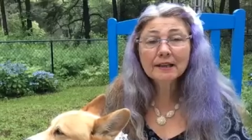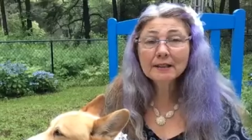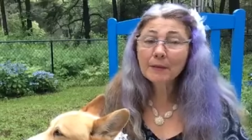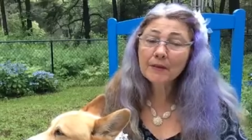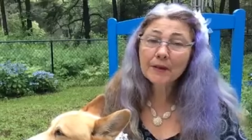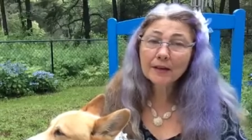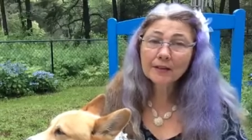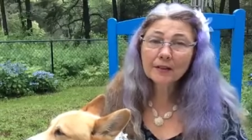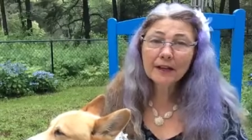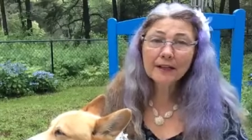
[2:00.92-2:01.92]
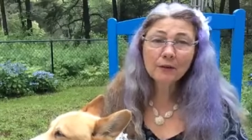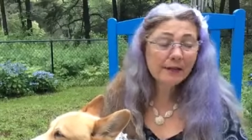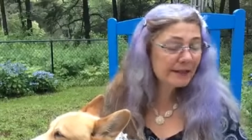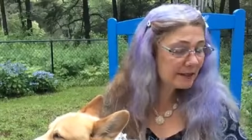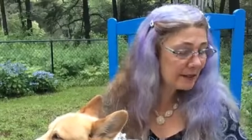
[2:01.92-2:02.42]
some of the underlying
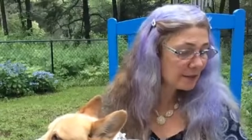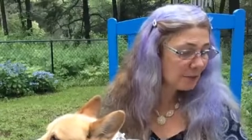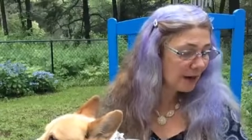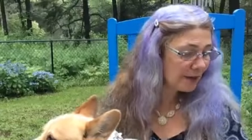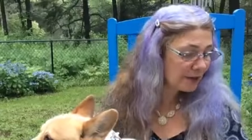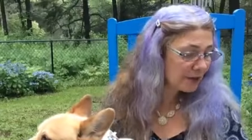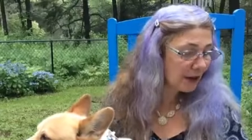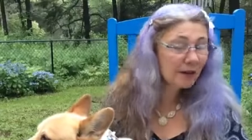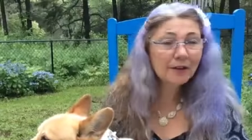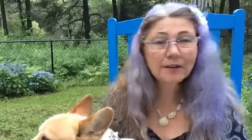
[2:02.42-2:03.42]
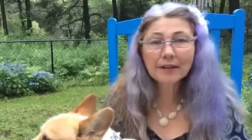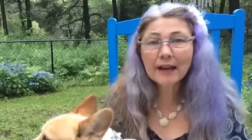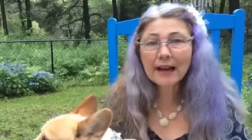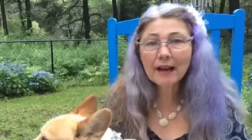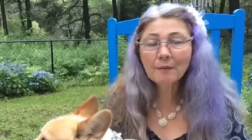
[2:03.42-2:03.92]
reasons why your dog or your
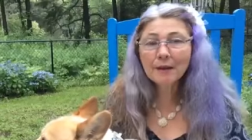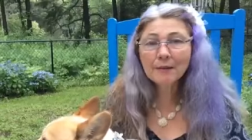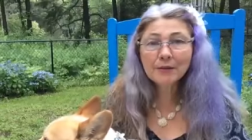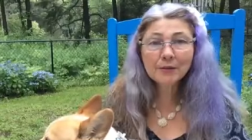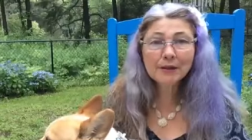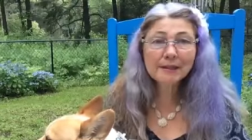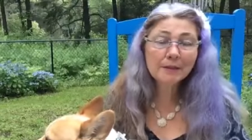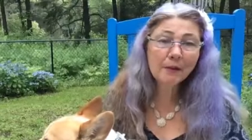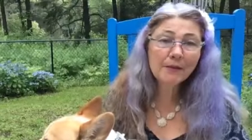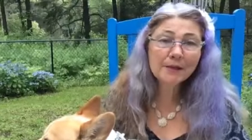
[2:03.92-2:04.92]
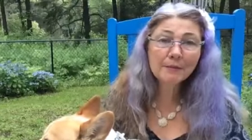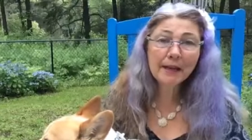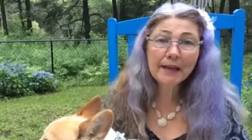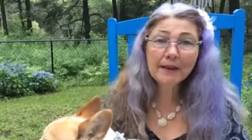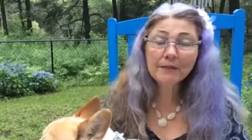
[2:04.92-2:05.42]
cat may be doing some of these
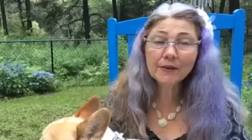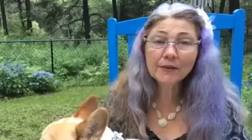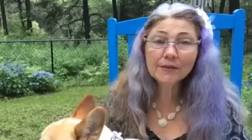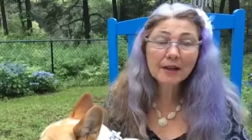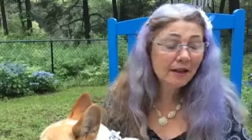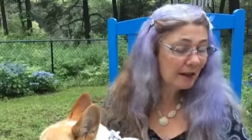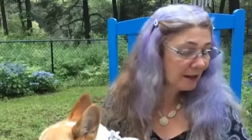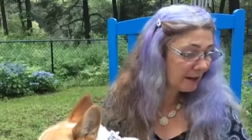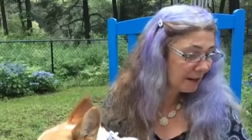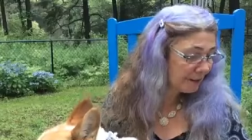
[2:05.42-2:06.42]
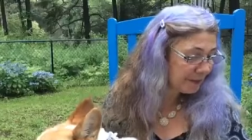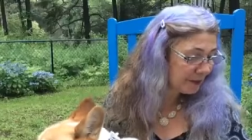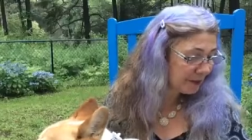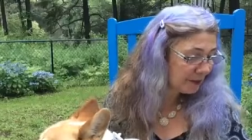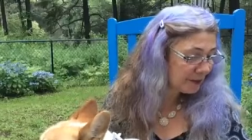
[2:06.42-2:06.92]
behaviors.
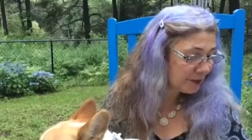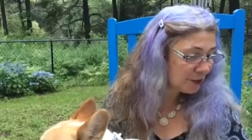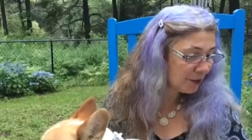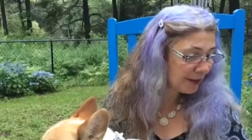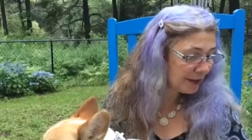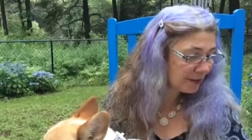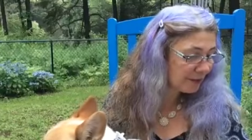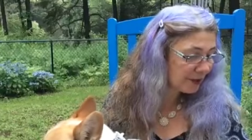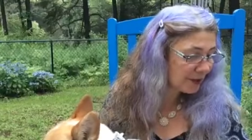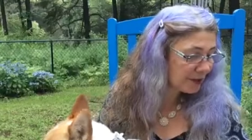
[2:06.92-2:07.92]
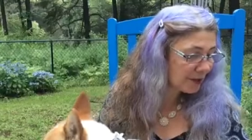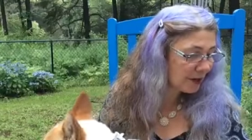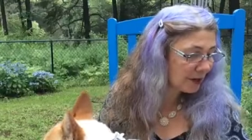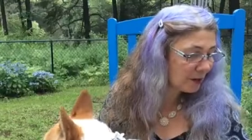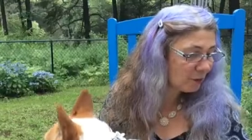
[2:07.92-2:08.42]
Destroying
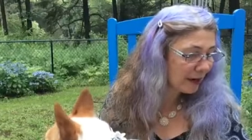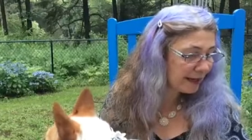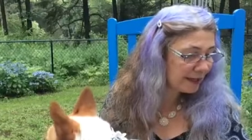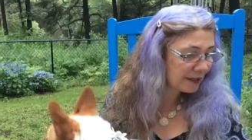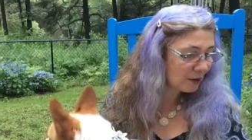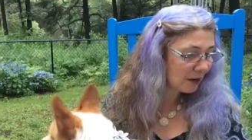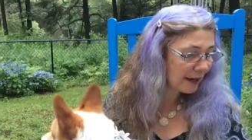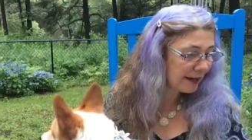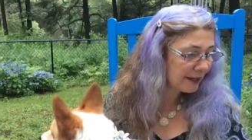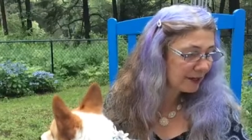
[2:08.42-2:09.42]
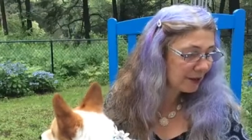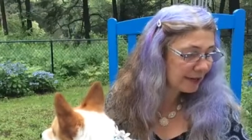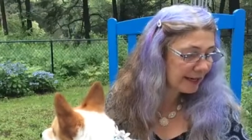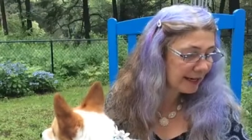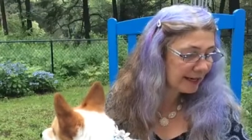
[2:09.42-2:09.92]
furniture, whining, crying,
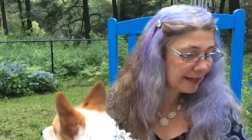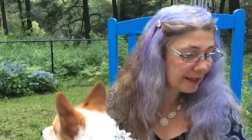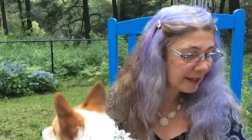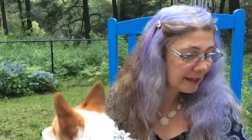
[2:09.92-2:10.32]
urinating,